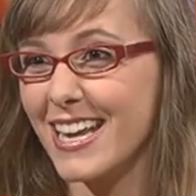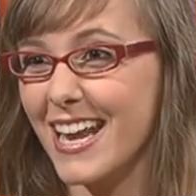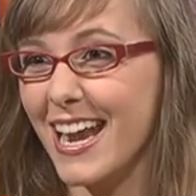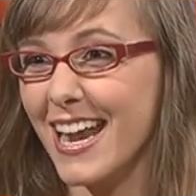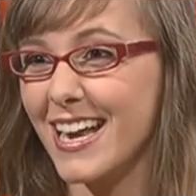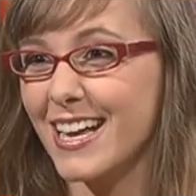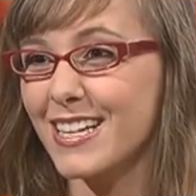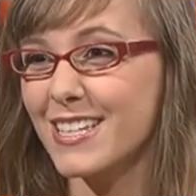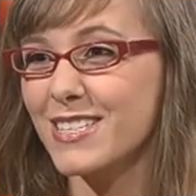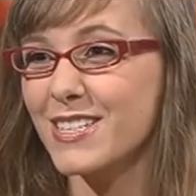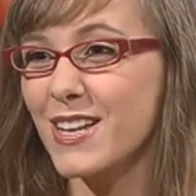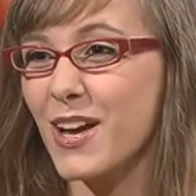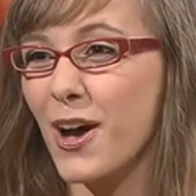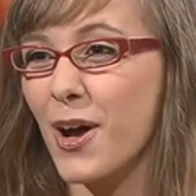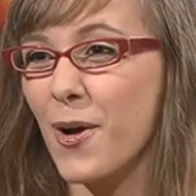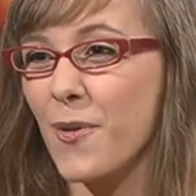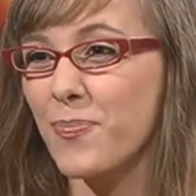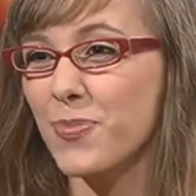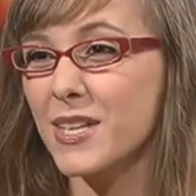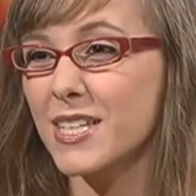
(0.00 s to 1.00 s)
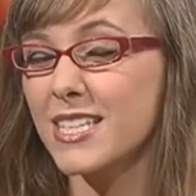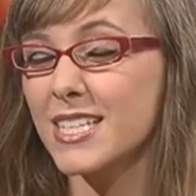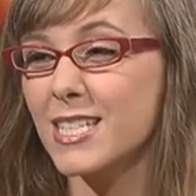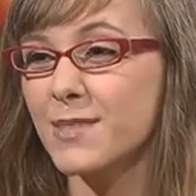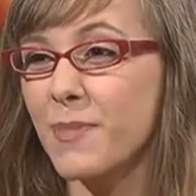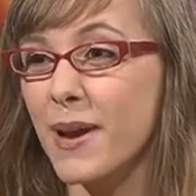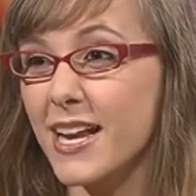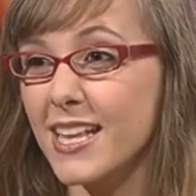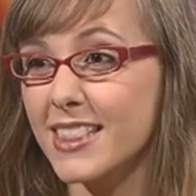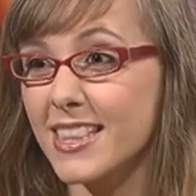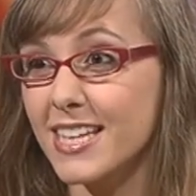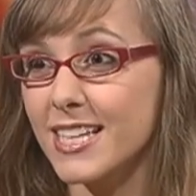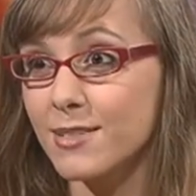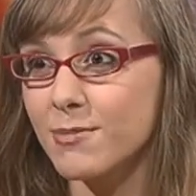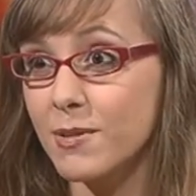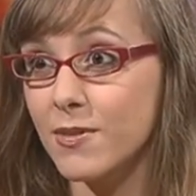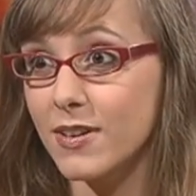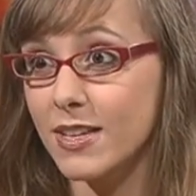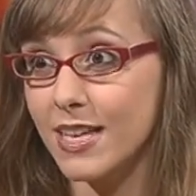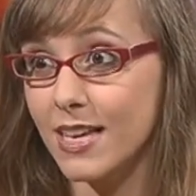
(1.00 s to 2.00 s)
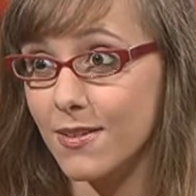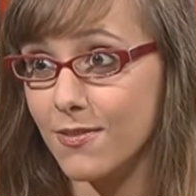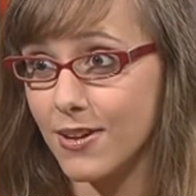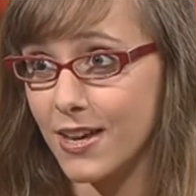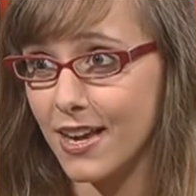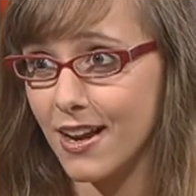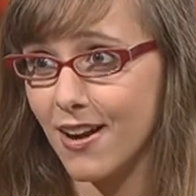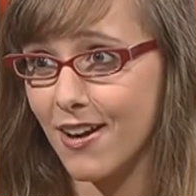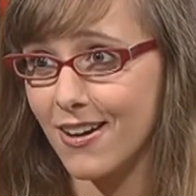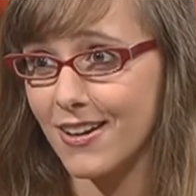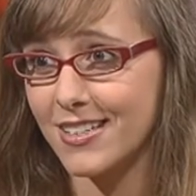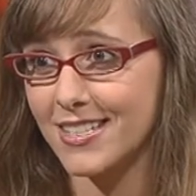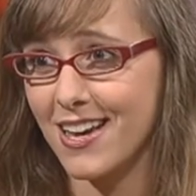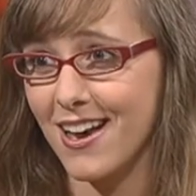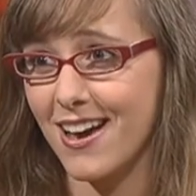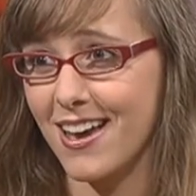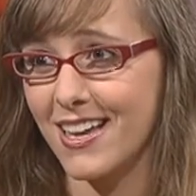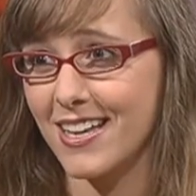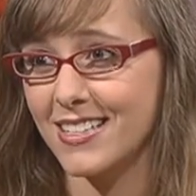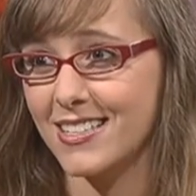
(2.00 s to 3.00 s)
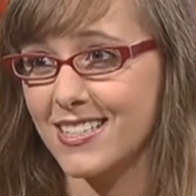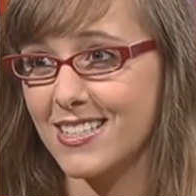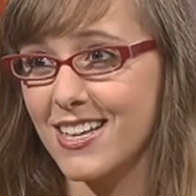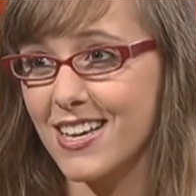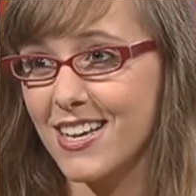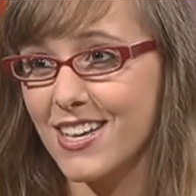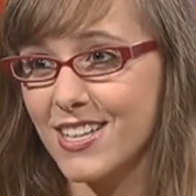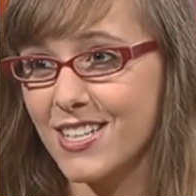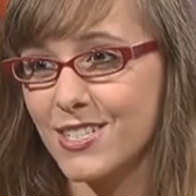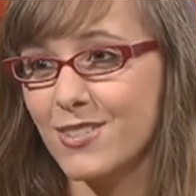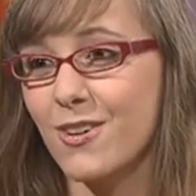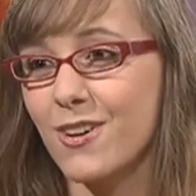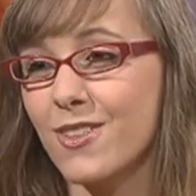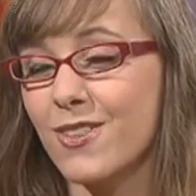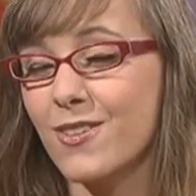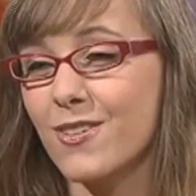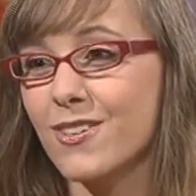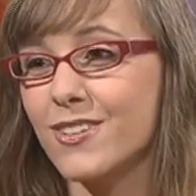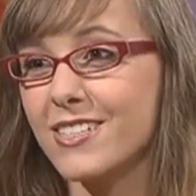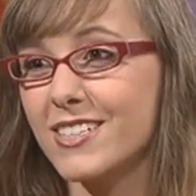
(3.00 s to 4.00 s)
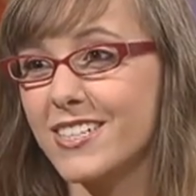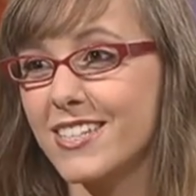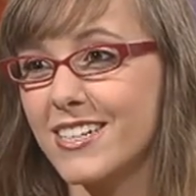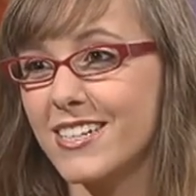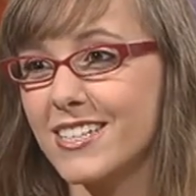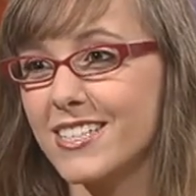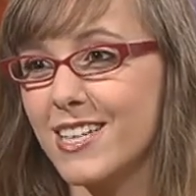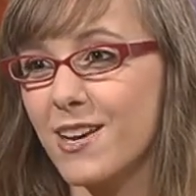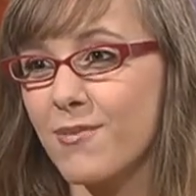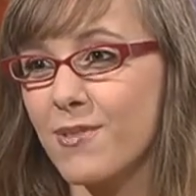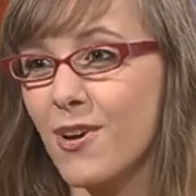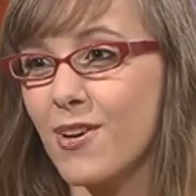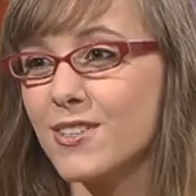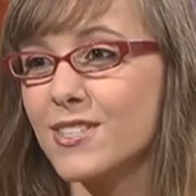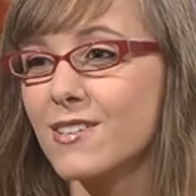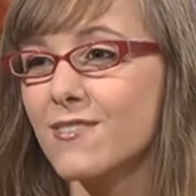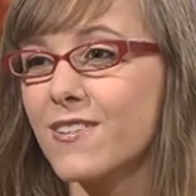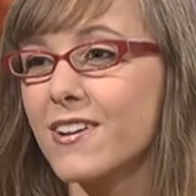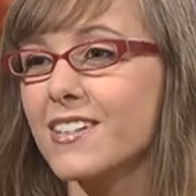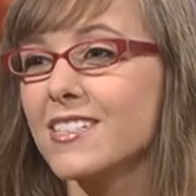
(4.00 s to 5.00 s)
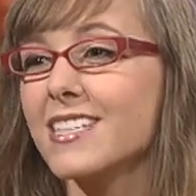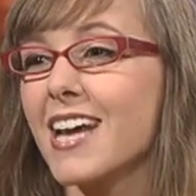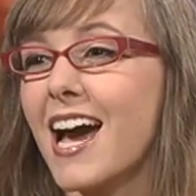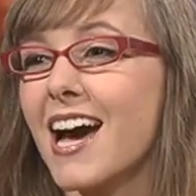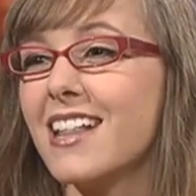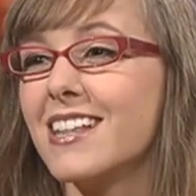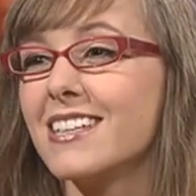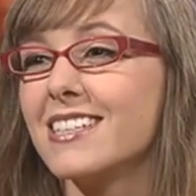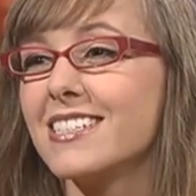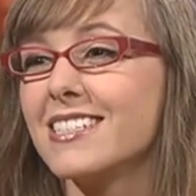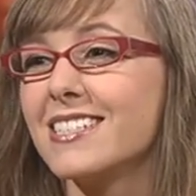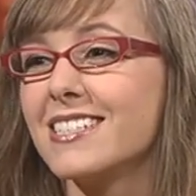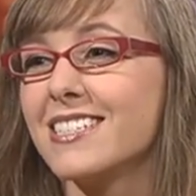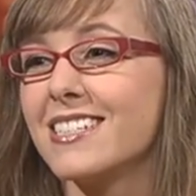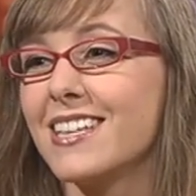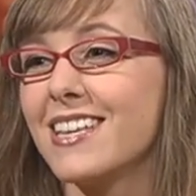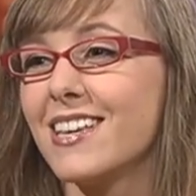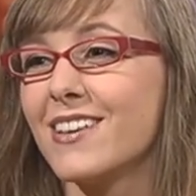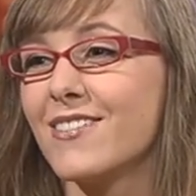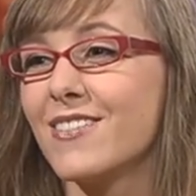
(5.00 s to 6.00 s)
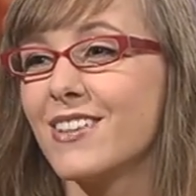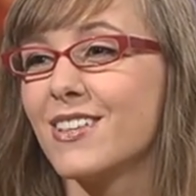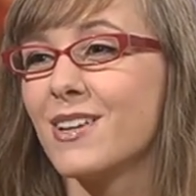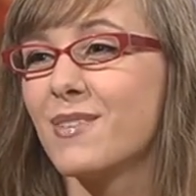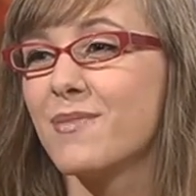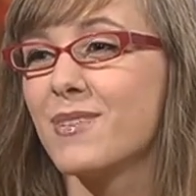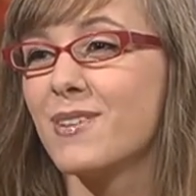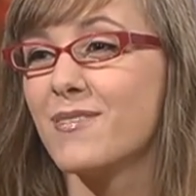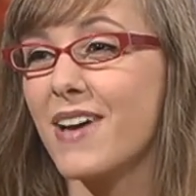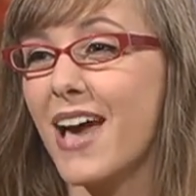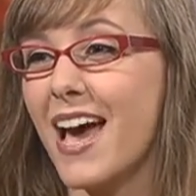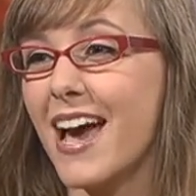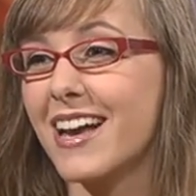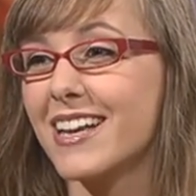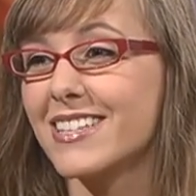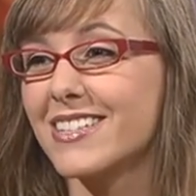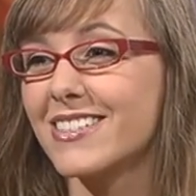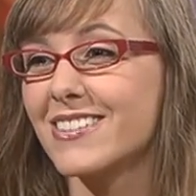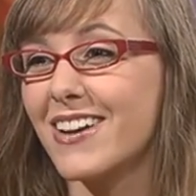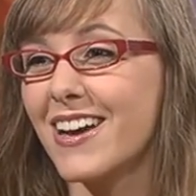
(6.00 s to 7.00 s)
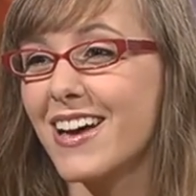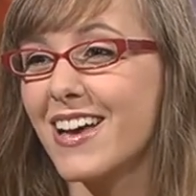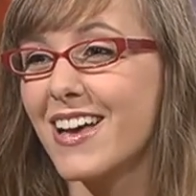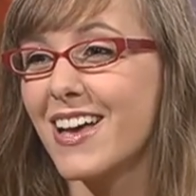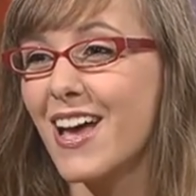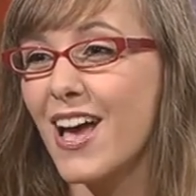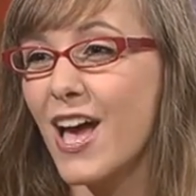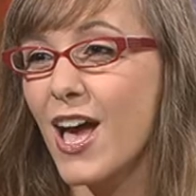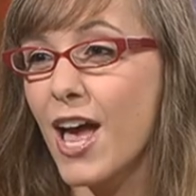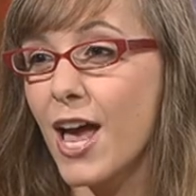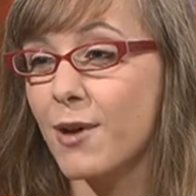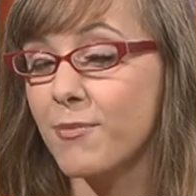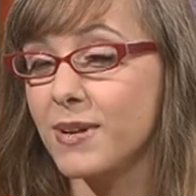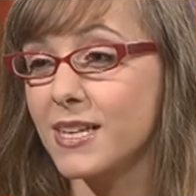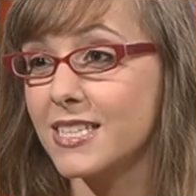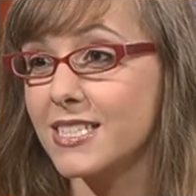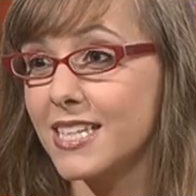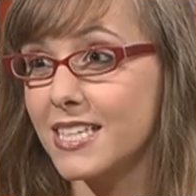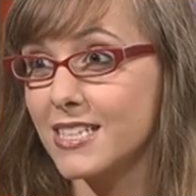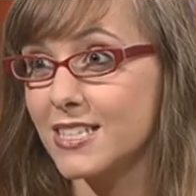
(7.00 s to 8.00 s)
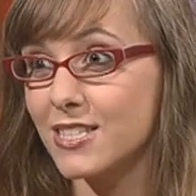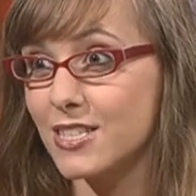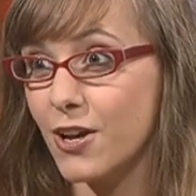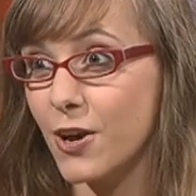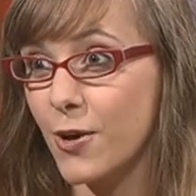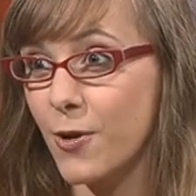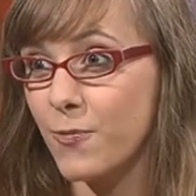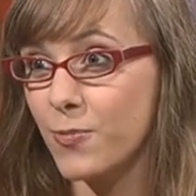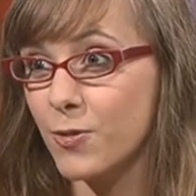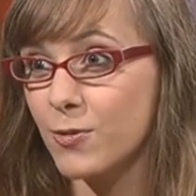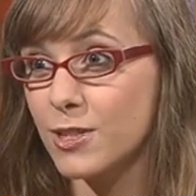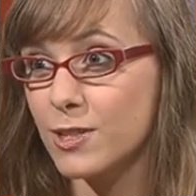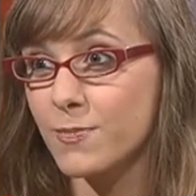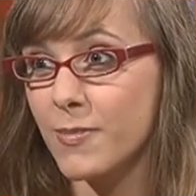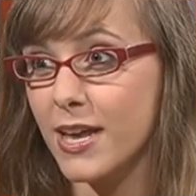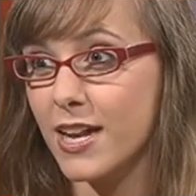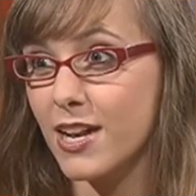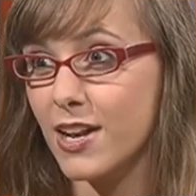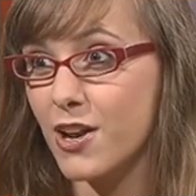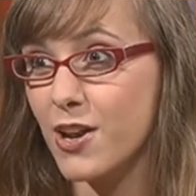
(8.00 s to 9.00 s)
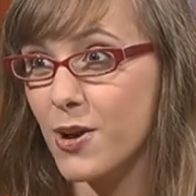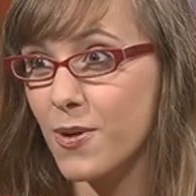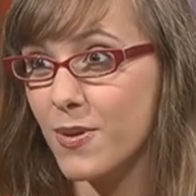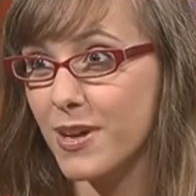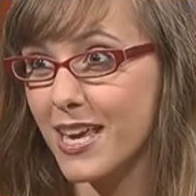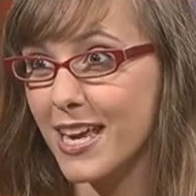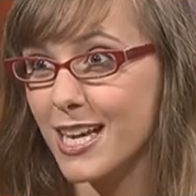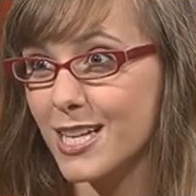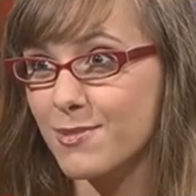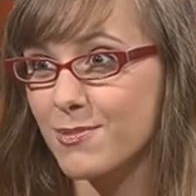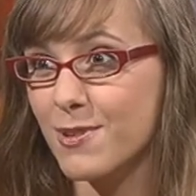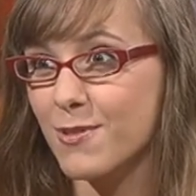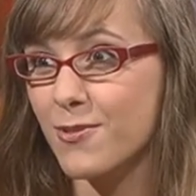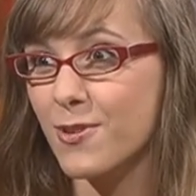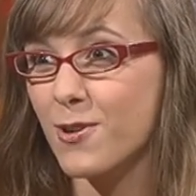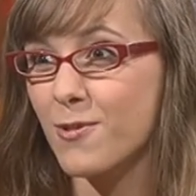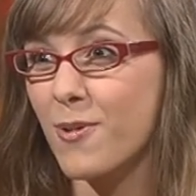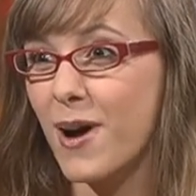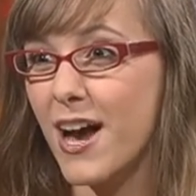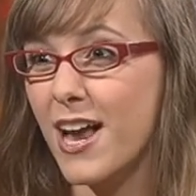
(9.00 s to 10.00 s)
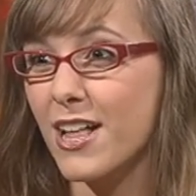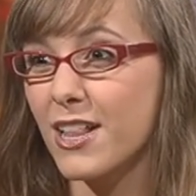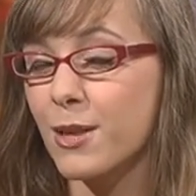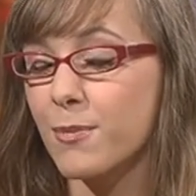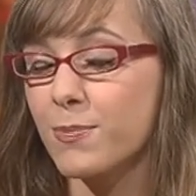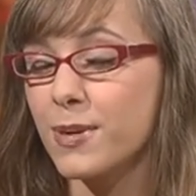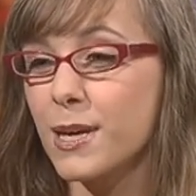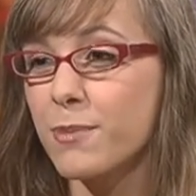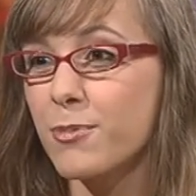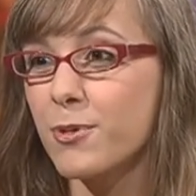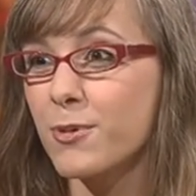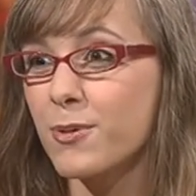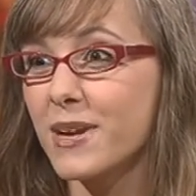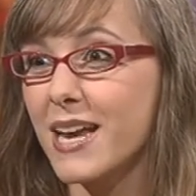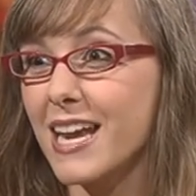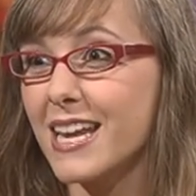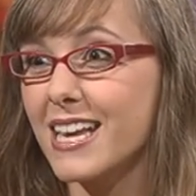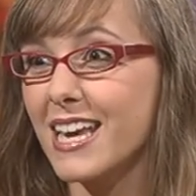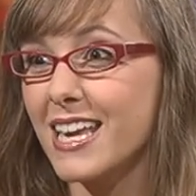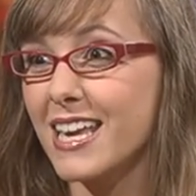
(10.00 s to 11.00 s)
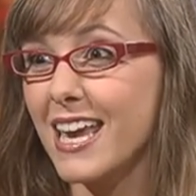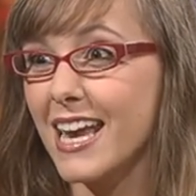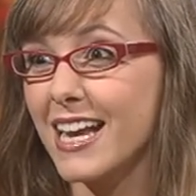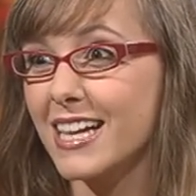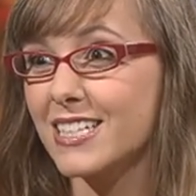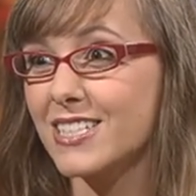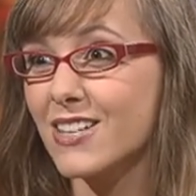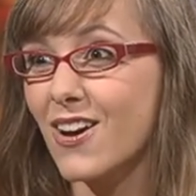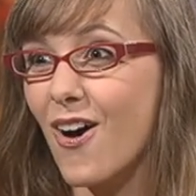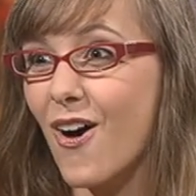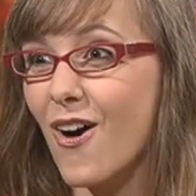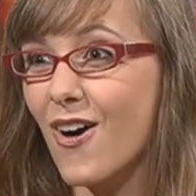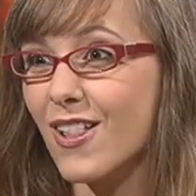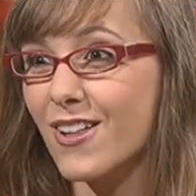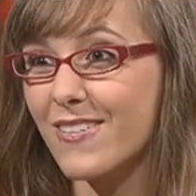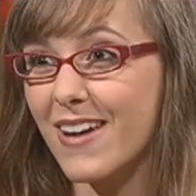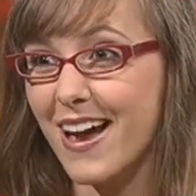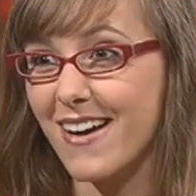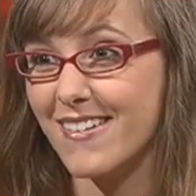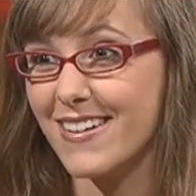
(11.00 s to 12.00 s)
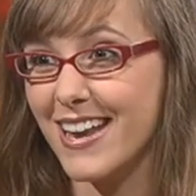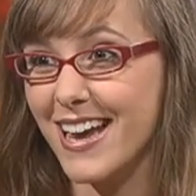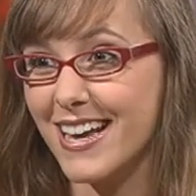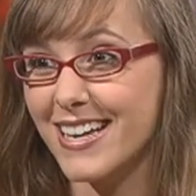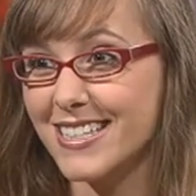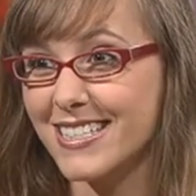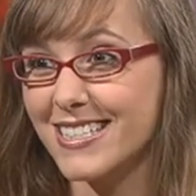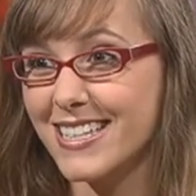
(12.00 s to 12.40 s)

And um, despite this, we were giving our tithes to our local church, and we also felt challenged to give a little bit of extra. And we did so, which meant no engagement for a while, and people were getting engaged all around us.